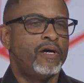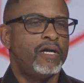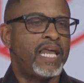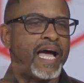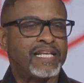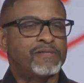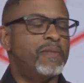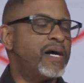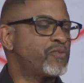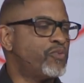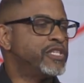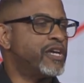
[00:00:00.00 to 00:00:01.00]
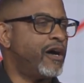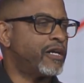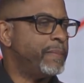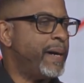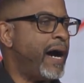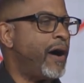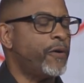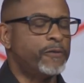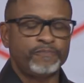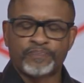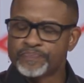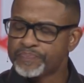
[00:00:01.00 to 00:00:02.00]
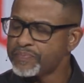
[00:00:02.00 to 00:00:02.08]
Last month, we talked about